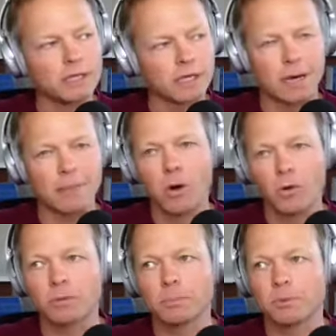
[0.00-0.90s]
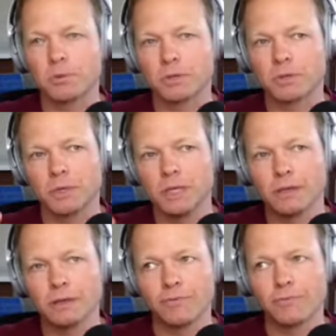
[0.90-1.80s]
of kind of multiples between
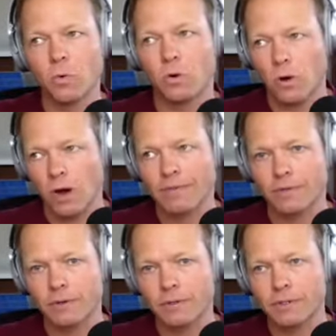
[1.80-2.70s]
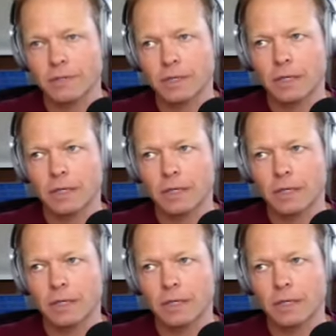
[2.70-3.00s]
the four offers.